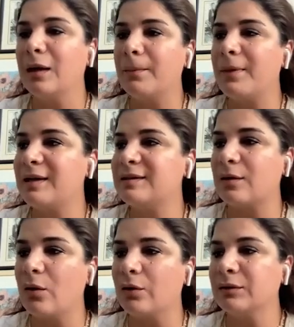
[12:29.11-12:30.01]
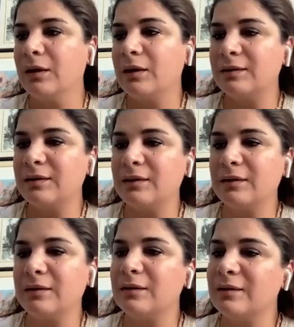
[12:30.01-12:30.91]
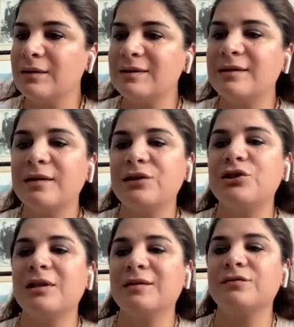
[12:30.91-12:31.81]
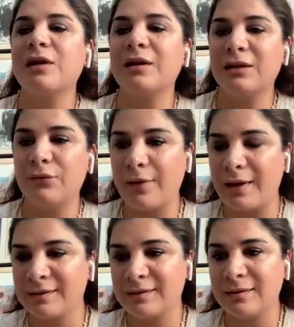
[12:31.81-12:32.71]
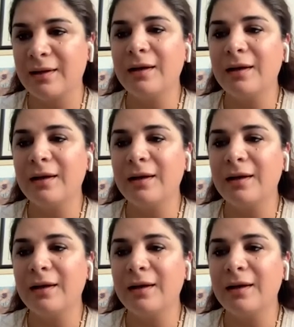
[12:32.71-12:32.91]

based on the synergic drug effects.